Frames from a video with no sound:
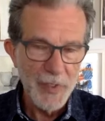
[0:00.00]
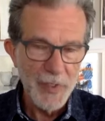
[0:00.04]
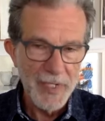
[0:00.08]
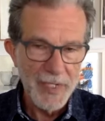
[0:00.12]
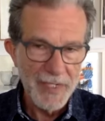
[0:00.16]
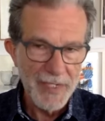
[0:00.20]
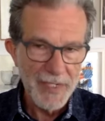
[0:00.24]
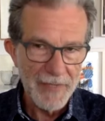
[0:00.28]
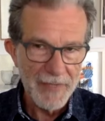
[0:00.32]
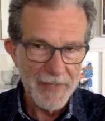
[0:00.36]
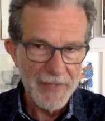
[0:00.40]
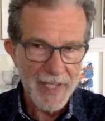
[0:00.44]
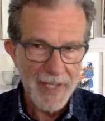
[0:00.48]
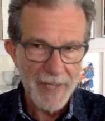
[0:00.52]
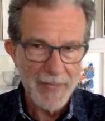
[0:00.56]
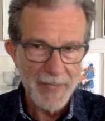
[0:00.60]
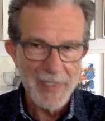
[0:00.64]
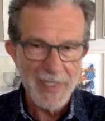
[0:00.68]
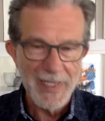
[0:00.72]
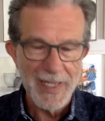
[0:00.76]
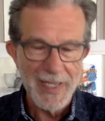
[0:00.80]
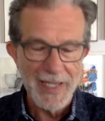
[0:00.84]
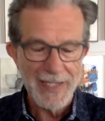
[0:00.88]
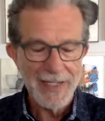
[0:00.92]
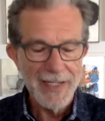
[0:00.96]
and I'd love to come
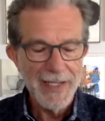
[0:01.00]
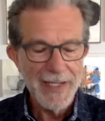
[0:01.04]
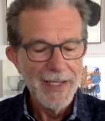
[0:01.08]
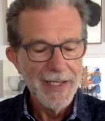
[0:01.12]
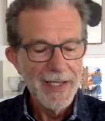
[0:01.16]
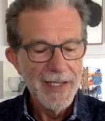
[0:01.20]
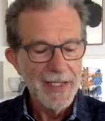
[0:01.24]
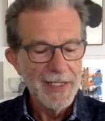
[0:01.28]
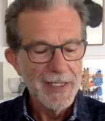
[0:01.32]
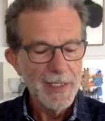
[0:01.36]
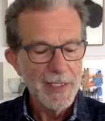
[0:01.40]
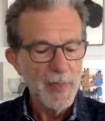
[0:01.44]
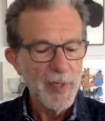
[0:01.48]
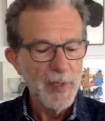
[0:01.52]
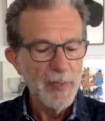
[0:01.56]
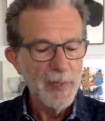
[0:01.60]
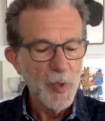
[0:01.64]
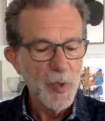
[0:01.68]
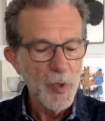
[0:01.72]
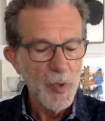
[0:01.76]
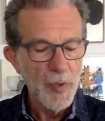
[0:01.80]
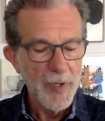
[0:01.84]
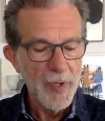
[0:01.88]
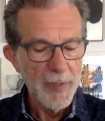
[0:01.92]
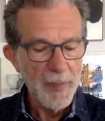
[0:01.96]
to that a little bit
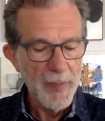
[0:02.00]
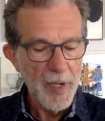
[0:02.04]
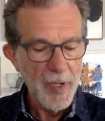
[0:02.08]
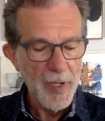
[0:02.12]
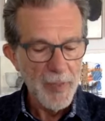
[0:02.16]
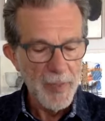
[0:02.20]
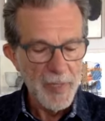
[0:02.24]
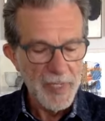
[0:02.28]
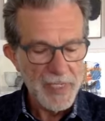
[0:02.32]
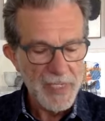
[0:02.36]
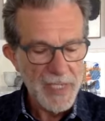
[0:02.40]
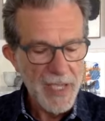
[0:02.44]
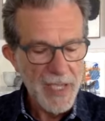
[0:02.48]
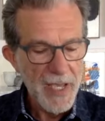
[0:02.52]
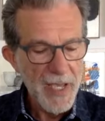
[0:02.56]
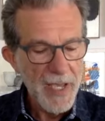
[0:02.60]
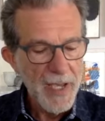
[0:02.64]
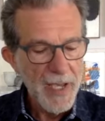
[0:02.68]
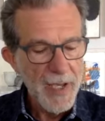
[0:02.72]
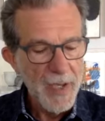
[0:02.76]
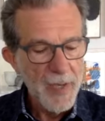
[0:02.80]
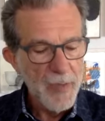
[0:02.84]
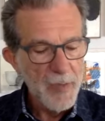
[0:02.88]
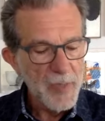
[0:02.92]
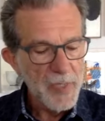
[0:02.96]
more in a moment.
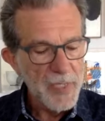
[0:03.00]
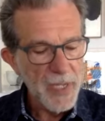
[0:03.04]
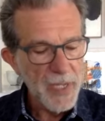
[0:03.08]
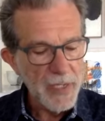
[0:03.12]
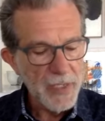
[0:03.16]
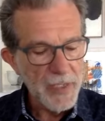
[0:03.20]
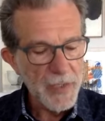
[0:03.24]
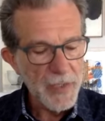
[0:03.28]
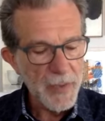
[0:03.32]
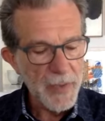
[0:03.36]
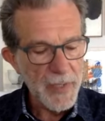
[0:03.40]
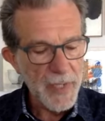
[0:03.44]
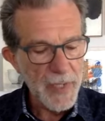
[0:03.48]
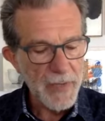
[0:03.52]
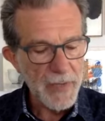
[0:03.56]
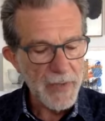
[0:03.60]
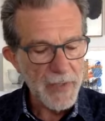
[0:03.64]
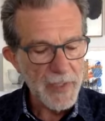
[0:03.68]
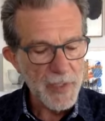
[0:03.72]
But going to another